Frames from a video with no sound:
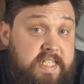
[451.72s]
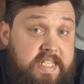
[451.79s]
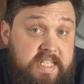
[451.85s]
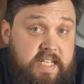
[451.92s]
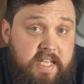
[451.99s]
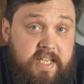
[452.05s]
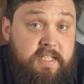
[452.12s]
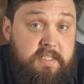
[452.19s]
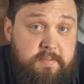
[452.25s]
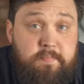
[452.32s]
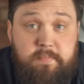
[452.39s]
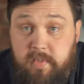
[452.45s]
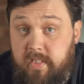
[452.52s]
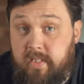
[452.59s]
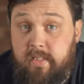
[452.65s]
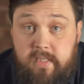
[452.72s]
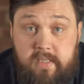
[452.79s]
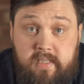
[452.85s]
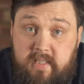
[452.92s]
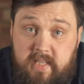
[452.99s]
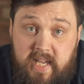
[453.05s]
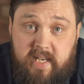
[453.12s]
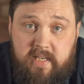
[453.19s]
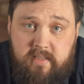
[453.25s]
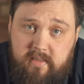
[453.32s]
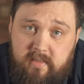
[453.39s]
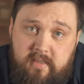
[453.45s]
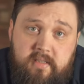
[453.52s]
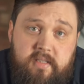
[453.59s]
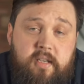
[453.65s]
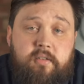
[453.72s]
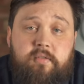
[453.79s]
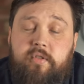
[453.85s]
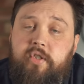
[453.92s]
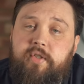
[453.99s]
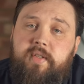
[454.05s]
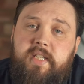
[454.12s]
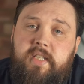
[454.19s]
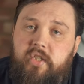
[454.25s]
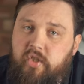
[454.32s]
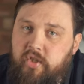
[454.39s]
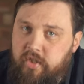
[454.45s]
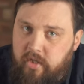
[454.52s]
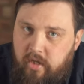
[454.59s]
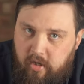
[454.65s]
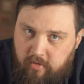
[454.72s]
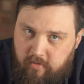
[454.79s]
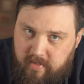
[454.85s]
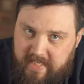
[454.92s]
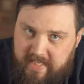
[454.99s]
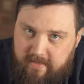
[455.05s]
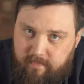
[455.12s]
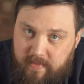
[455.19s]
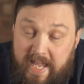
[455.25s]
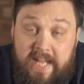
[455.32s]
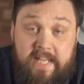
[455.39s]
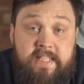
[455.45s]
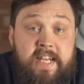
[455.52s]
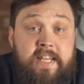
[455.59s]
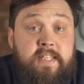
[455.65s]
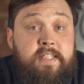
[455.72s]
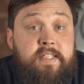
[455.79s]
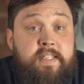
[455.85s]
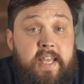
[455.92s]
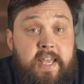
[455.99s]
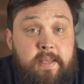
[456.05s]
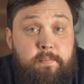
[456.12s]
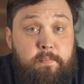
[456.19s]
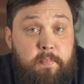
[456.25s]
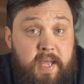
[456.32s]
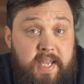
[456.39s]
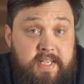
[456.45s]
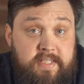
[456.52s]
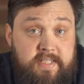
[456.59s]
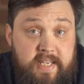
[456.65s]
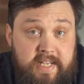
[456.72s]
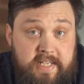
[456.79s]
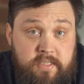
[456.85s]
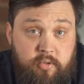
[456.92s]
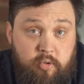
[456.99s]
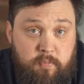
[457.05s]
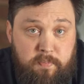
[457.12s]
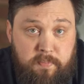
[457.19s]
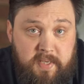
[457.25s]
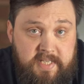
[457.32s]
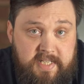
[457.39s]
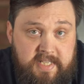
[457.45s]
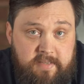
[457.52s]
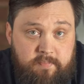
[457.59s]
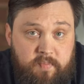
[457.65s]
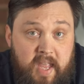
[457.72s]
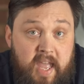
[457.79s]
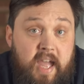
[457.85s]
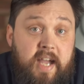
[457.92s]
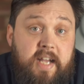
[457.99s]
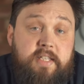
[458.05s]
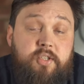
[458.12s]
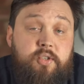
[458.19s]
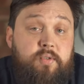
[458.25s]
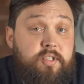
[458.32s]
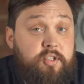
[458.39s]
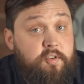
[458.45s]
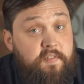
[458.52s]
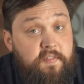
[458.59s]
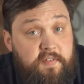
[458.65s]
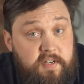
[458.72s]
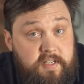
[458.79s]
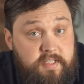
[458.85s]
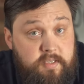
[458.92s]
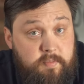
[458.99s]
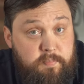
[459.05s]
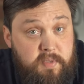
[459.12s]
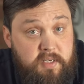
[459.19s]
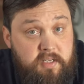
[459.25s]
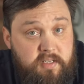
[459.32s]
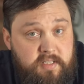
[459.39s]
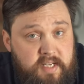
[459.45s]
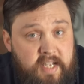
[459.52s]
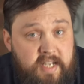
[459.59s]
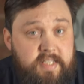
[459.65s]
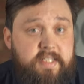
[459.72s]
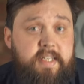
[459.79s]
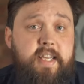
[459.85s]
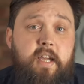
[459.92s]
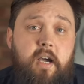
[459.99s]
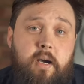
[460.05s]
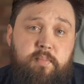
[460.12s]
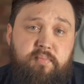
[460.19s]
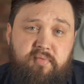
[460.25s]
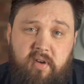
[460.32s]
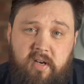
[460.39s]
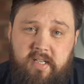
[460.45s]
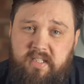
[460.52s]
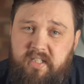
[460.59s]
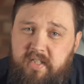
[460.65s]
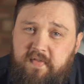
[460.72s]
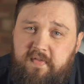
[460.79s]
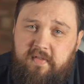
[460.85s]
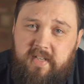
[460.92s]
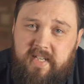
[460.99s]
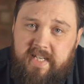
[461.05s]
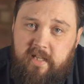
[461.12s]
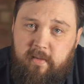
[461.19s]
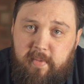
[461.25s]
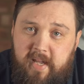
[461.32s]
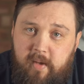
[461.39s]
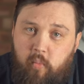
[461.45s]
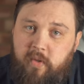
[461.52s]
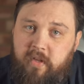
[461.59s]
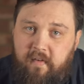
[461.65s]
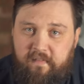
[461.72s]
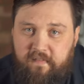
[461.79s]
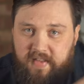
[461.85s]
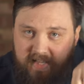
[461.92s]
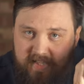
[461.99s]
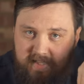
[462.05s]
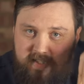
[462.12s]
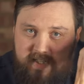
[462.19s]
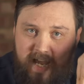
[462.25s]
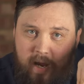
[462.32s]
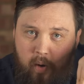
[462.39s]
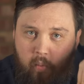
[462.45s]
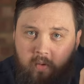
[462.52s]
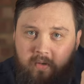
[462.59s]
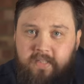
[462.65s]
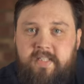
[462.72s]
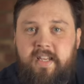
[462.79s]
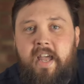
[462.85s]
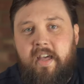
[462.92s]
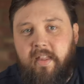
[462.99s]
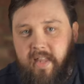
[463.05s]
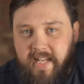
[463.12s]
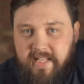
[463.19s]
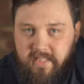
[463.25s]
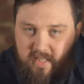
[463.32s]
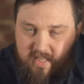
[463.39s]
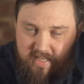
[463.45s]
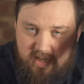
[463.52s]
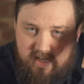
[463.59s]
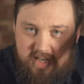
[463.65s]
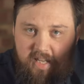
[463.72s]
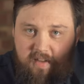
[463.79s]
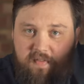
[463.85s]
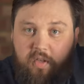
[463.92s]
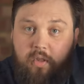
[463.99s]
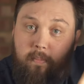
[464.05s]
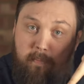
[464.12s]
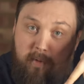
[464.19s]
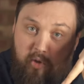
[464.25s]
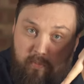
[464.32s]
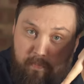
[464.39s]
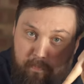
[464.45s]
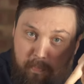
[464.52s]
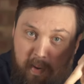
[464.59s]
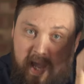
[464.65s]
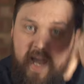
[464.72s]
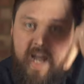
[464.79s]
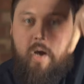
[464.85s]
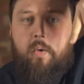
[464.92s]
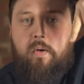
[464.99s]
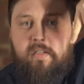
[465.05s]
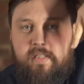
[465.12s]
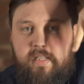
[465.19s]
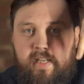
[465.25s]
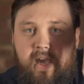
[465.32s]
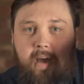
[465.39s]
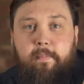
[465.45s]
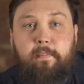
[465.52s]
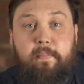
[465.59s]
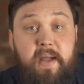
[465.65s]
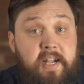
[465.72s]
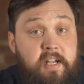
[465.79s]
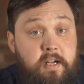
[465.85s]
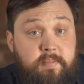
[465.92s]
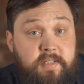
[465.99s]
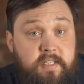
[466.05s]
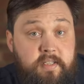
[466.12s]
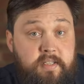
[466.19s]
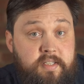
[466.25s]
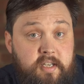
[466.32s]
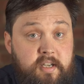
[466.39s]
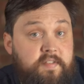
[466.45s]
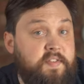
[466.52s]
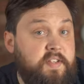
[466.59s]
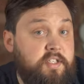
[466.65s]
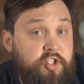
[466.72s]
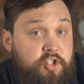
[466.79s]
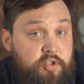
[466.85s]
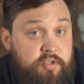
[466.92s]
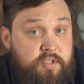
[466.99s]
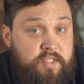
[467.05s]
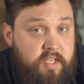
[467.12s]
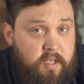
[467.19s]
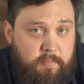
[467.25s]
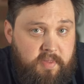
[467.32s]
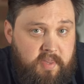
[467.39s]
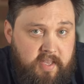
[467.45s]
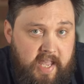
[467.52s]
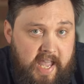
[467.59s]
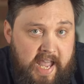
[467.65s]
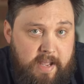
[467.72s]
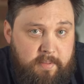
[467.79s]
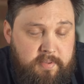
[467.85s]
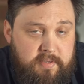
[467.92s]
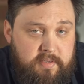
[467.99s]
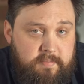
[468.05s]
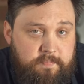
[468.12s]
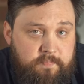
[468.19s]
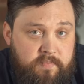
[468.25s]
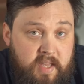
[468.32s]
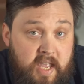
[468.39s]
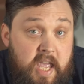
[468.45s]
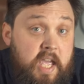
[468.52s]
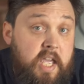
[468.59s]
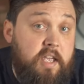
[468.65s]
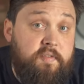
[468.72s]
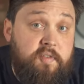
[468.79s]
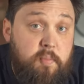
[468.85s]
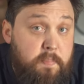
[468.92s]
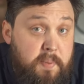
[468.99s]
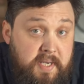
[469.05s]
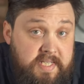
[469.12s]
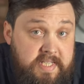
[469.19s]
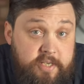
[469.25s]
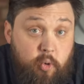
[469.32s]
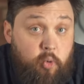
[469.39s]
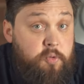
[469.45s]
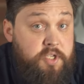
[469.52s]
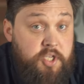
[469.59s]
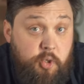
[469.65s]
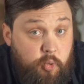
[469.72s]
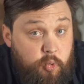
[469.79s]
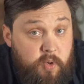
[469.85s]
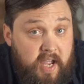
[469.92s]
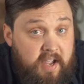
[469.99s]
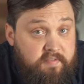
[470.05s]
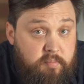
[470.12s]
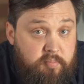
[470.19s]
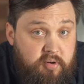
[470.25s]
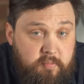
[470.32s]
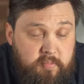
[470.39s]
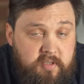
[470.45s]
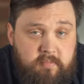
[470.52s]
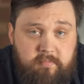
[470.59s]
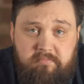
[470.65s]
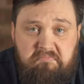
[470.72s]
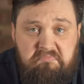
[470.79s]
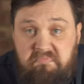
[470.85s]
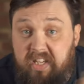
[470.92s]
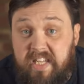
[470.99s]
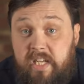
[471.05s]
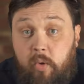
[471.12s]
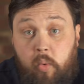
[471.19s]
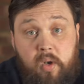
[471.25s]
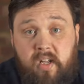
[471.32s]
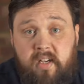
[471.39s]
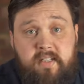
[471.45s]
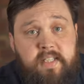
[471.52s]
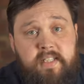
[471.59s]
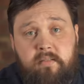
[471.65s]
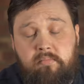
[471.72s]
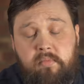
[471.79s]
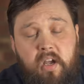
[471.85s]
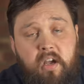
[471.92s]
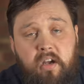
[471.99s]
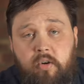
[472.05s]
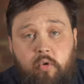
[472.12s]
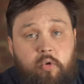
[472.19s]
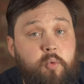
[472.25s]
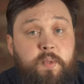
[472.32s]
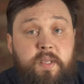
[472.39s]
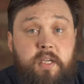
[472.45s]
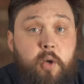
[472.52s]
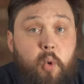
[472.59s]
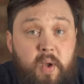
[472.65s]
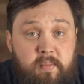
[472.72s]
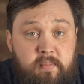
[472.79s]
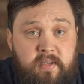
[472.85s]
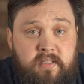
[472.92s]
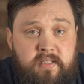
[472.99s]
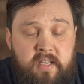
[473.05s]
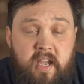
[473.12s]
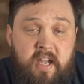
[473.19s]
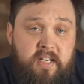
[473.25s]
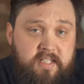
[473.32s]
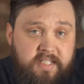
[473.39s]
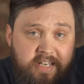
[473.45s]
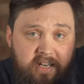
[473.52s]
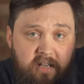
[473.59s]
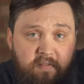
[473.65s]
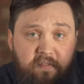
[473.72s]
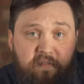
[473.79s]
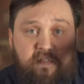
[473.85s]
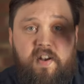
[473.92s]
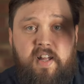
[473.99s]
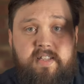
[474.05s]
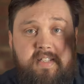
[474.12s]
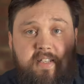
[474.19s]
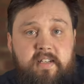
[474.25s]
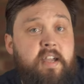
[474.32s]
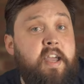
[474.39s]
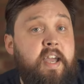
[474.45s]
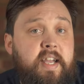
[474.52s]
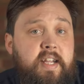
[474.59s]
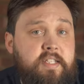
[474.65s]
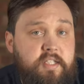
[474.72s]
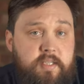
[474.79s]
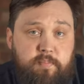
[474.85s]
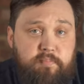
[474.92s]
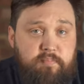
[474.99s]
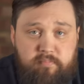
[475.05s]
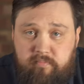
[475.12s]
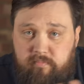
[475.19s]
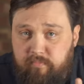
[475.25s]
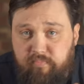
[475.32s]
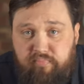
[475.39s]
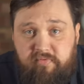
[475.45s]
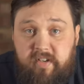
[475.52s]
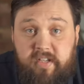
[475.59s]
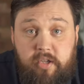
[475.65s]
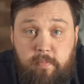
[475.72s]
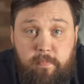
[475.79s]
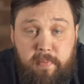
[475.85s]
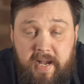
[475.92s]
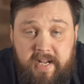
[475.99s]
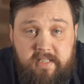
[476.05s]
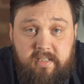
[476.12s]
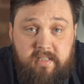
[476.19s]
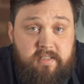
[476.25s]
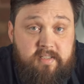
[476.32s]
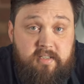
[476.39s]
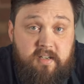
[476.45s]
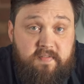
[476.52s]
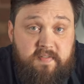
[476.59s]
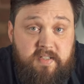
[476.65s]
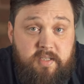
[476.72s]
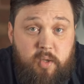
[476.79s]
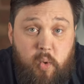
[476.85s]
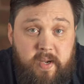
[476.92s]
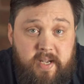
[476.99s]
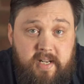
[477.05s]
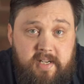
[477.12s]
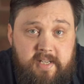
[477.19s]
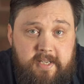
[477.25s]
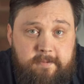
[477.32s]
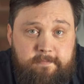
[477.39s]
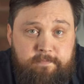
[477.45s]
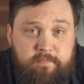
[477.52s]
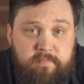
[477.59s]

D is descends. So do this slowly and at the same pace as your buddy. As soon as you fully submerge, stay upright just for a little bit with your fins downwards. That's gonna give you the most power to get back up to the surface should something happen. If your buddy or you have a problem equalizing uh, or with equipment, just a little flutter can just bring you back to the surface quickly.